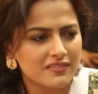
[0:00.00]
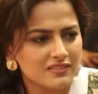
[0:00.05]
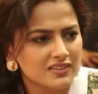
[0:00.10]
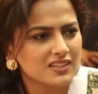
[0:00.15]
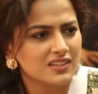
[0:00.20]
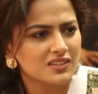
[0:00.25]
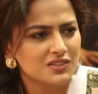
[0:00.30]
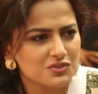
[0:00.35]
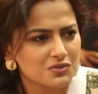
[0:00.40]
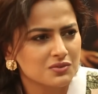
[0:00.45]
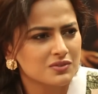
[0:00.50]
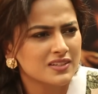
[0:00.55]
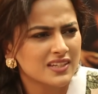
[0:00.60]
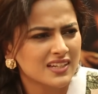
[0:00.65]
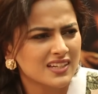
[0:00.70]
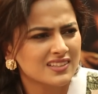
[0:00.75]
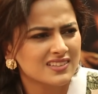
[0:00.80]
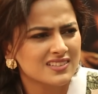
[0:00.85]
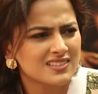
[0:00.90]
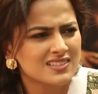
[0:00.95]
everything. So
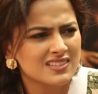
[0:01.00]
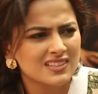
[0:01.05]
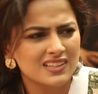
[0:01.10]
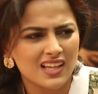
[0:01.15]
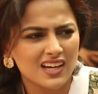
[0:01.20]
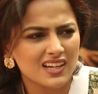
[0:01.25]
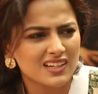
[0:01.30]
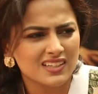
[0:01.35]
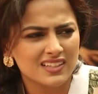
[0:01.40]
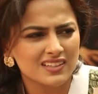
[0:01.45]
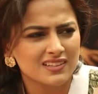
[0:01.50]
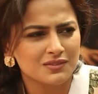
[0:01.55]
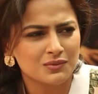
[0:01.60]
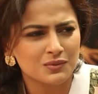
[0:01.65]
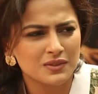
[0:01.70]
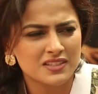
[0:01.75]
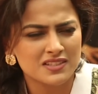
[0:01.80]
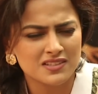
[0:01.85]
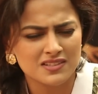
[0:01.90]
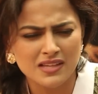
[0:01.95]
yeah, this luck,
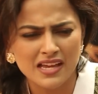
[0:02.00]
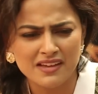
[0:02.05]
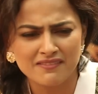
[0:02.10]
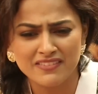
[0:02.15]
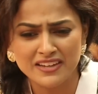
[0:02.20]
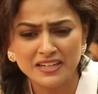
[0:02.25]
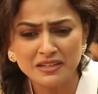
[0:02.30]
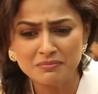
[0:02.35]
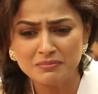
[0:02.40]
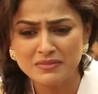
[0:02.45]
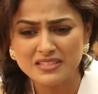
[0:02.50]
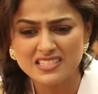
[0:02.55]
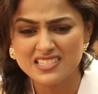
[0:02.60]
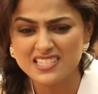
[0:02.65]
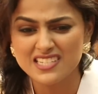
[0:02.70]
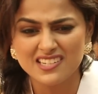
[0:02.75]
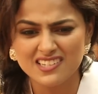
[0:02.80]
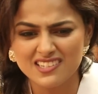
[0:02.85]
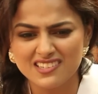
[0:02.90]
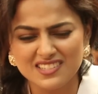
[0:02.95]
it's very
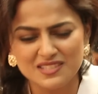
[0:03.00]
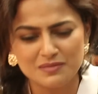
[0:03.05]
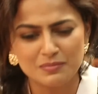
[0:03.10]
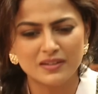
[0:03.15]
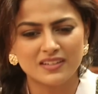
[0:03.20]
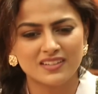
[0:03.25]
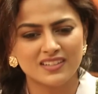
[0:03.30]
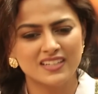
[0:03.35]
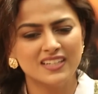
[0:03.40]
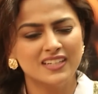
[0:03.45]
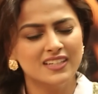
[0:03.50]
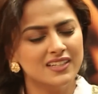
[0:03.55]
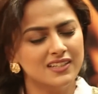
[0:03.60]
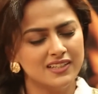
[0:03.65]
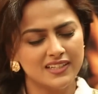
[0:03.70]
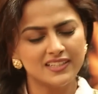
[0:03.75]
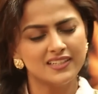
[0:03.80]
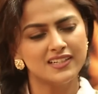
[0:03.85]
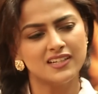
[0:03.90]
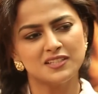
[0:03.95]
mysterious, but
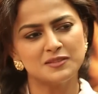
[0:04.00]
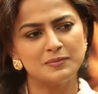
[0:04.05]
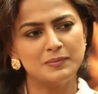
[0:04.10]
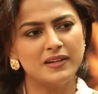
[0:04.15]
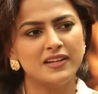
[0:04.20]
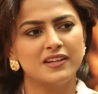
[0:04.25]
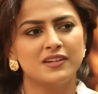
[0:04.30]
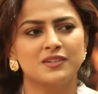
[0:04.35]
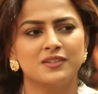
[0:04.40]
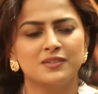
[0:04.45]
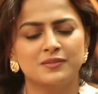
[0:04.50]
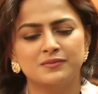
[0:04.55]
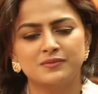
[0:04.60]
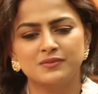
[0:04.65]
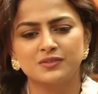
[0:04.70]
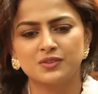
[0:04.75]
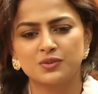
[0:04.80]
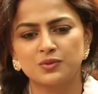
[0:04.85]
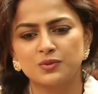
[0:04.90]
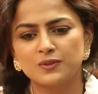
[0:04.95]
it does play a
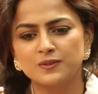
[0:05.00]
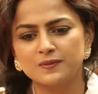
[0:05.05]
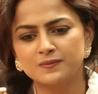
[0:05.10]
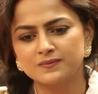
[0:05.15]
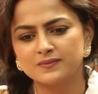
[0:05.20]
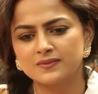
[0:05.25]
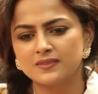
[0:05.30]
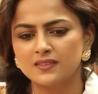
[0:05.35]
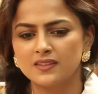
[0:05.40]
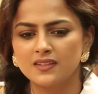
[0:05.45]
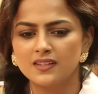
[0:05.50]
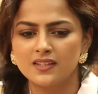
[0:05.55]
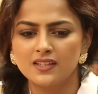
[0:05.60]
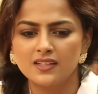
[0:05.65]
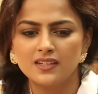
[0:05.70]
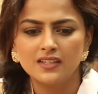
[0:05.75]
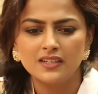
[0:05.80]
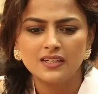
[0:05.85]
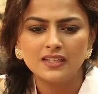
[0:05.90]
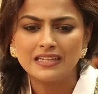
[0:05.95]
role.
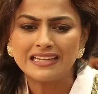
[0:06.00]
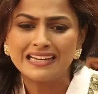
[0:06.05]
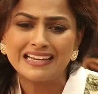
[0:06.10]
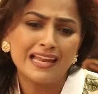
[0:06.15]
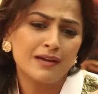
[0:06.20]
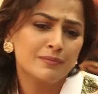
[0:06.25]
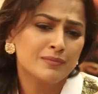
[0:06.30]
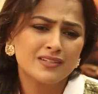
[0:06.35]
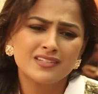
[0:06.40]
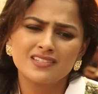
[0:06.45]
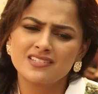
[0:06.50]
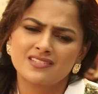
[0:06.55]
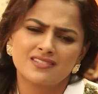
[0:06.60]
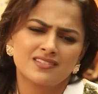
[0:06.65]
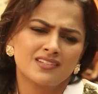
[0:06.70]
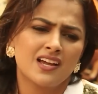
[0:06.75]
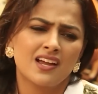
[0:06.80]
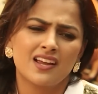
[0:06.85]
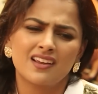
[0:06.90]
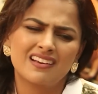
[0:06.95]

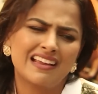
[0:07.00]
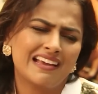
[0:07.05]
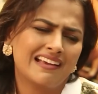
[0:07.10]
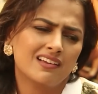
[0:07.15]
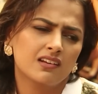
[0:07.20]
Glamorous, I